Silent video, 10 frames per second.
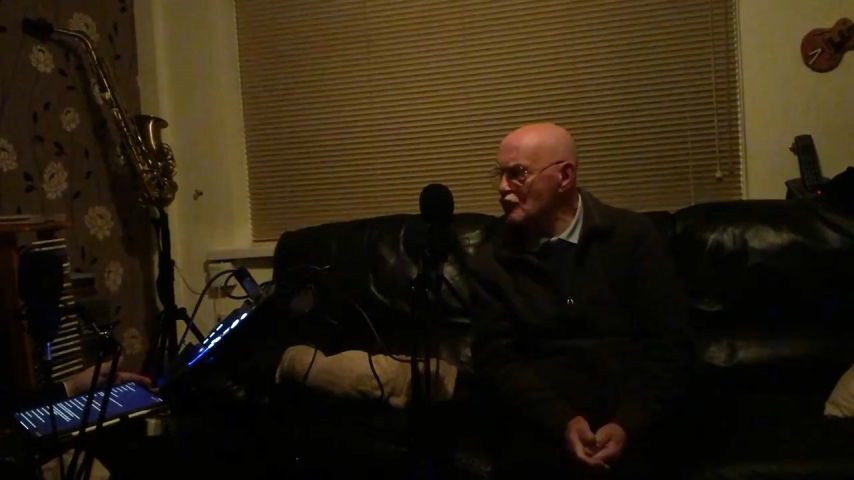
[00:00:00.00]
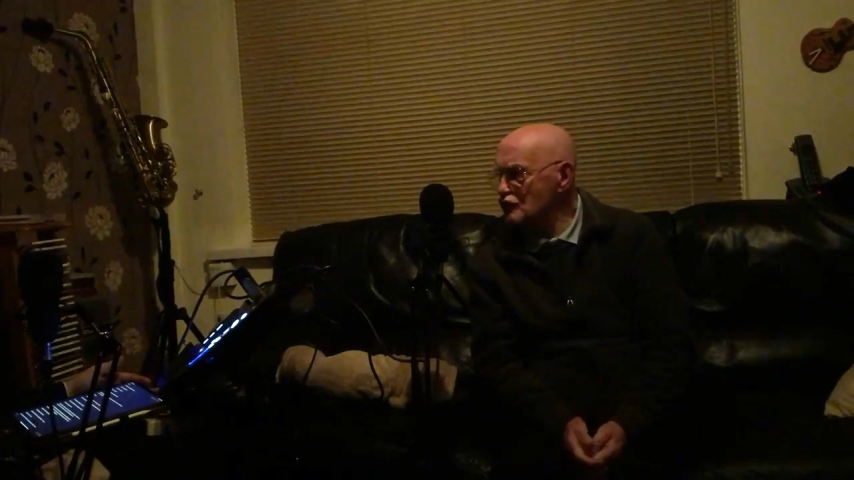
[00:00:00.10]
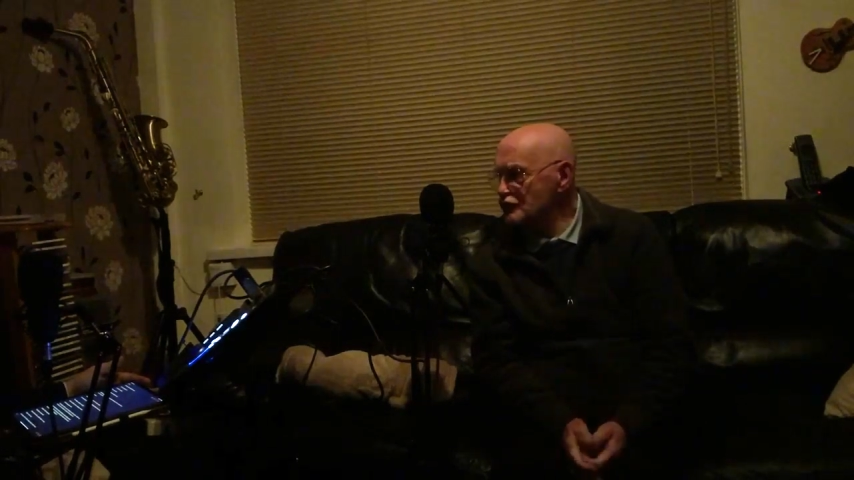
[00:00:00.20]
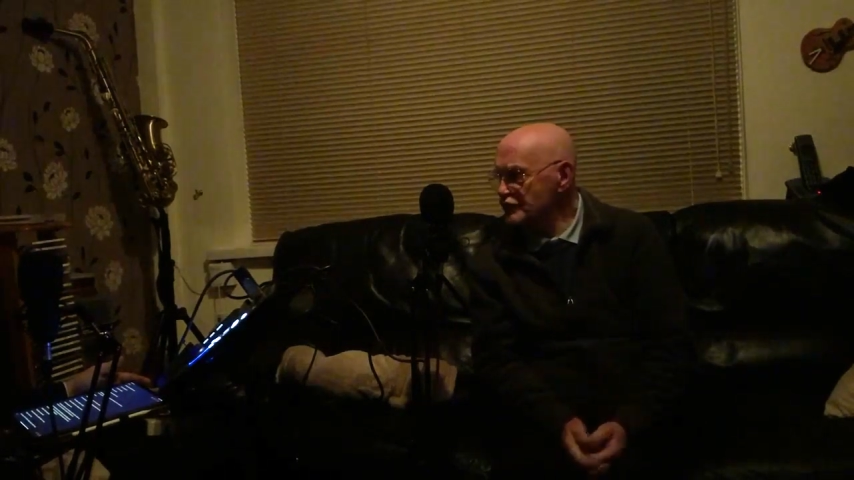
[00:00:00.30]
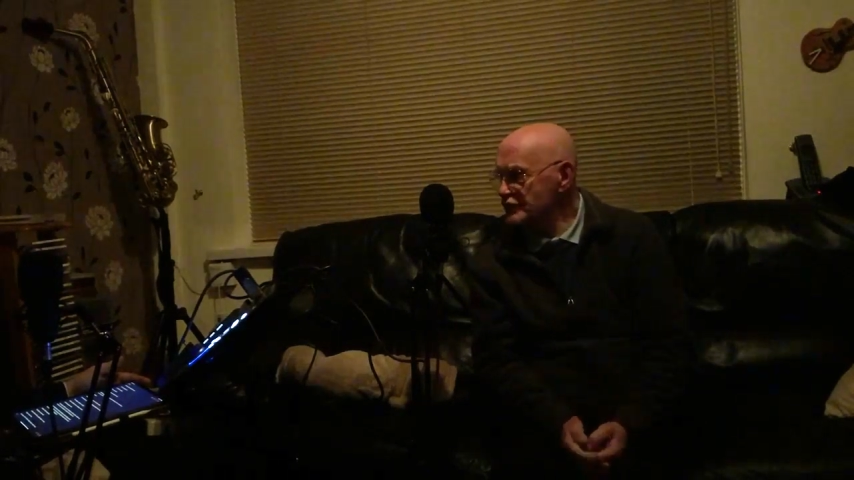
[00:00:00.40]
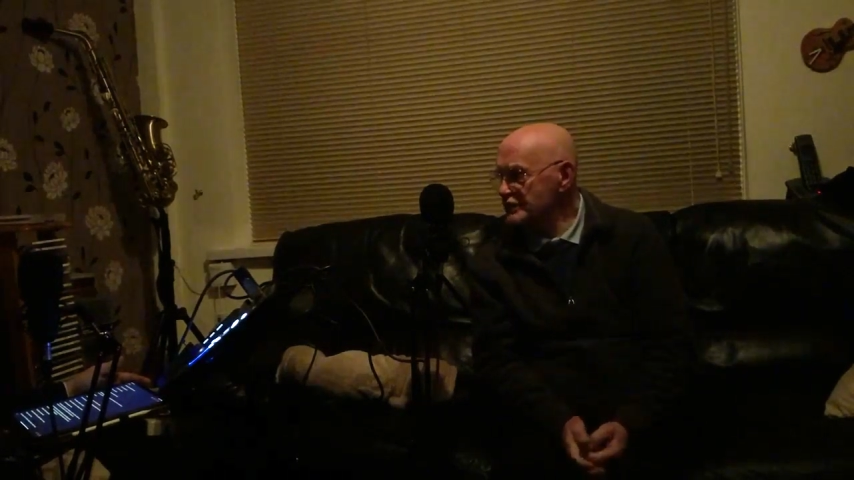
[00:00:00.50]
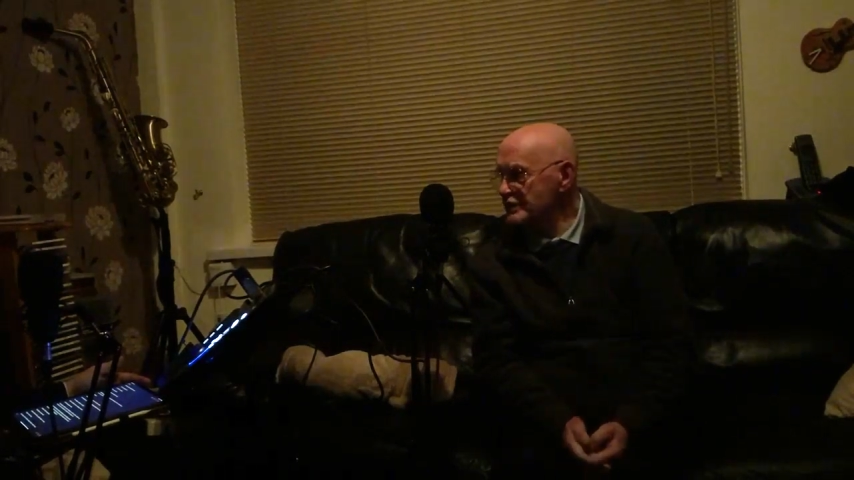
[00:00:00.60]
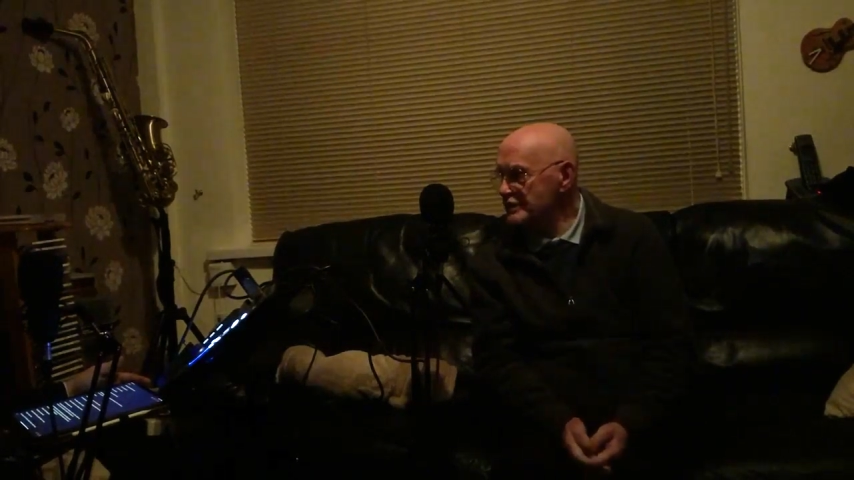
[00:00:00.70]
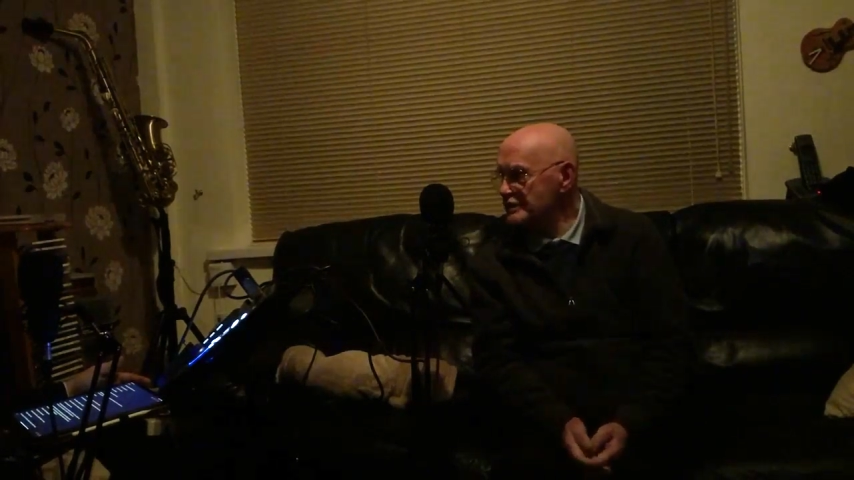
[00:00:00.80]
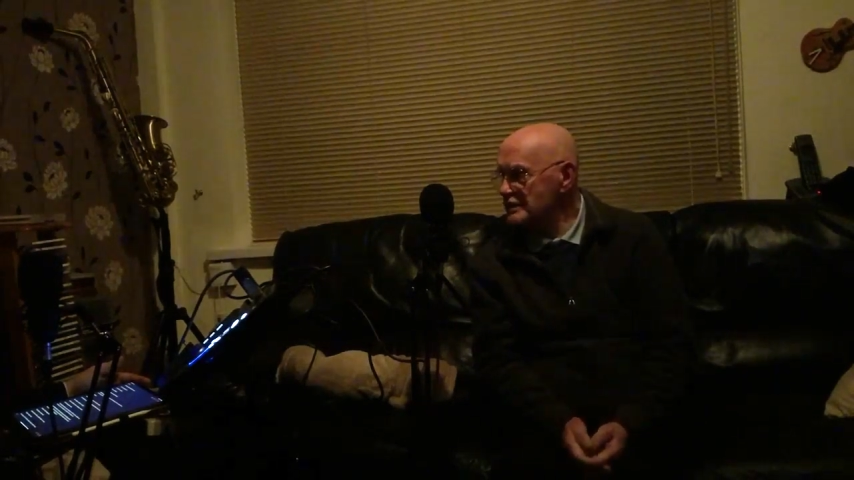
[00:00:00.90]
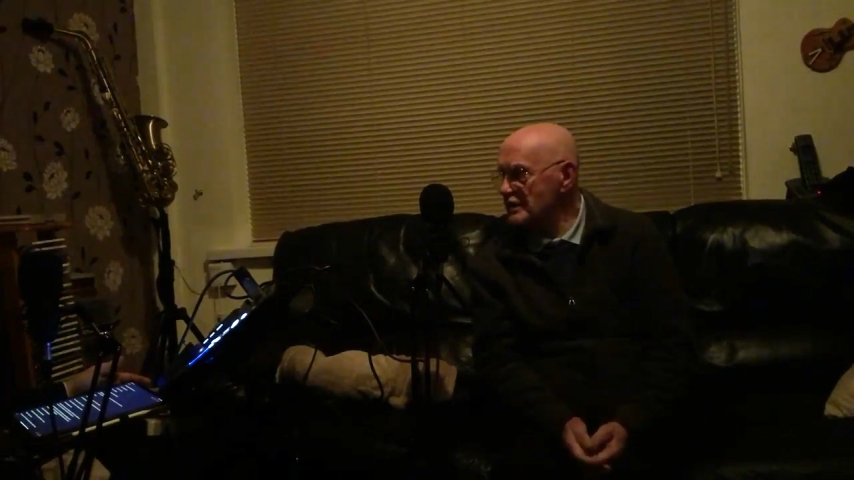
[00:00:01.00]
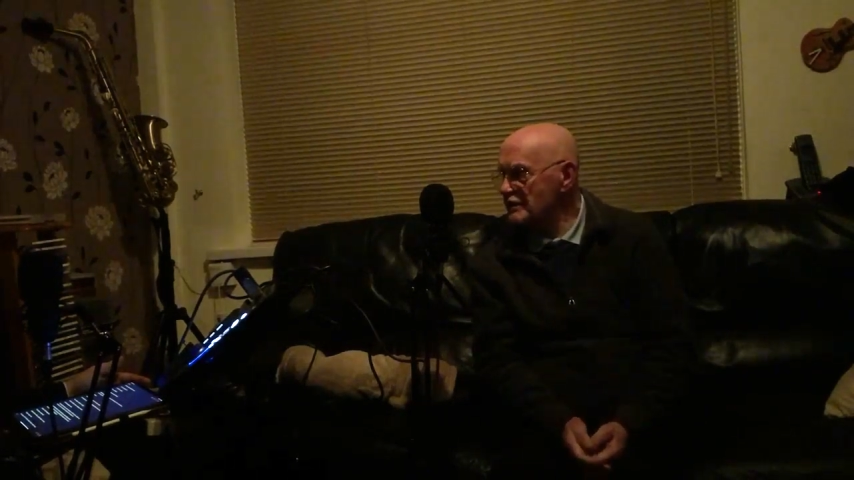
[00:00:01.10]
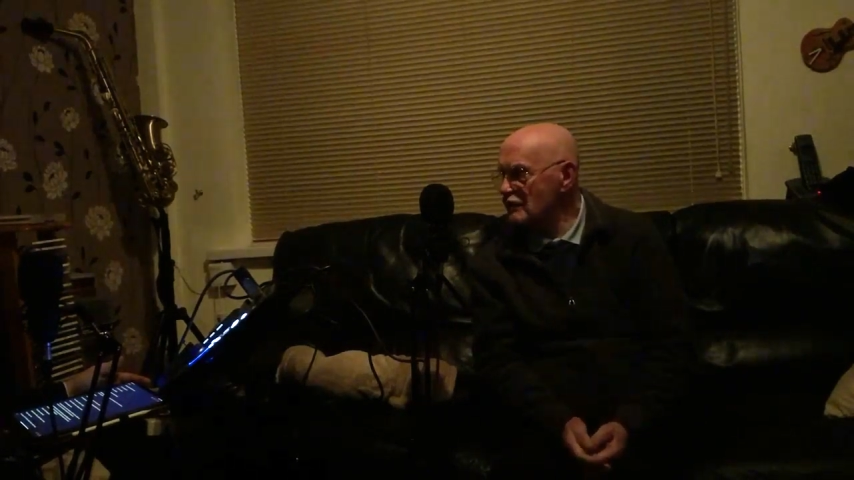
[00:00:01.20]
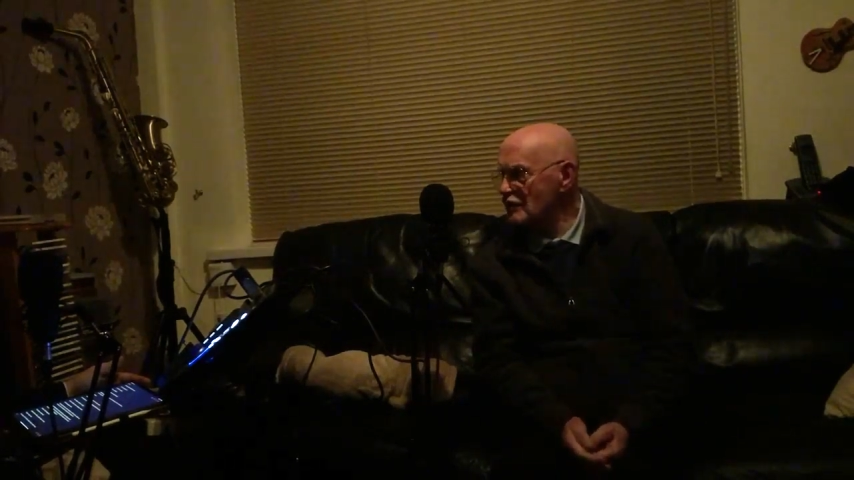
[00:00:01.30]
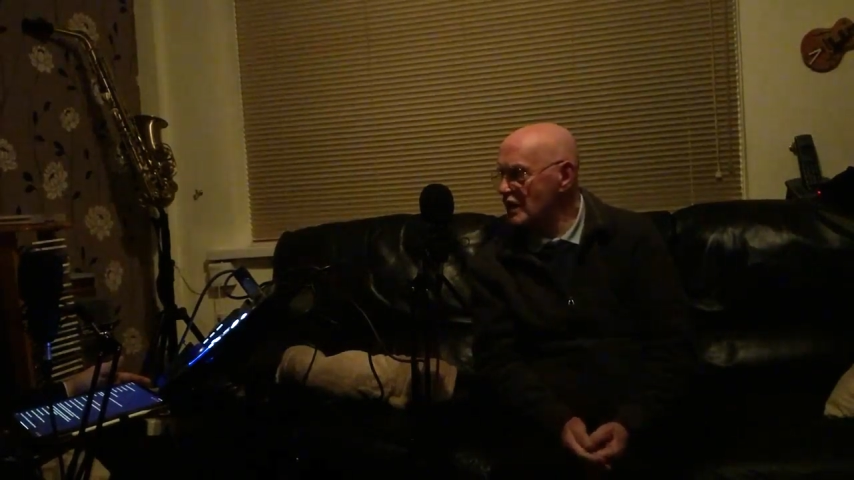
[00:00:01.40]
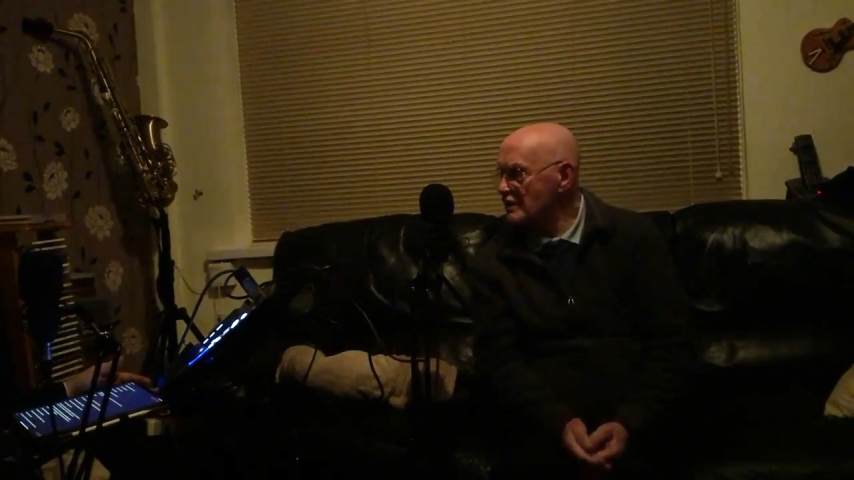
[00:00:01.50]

a country circuit. And I thought,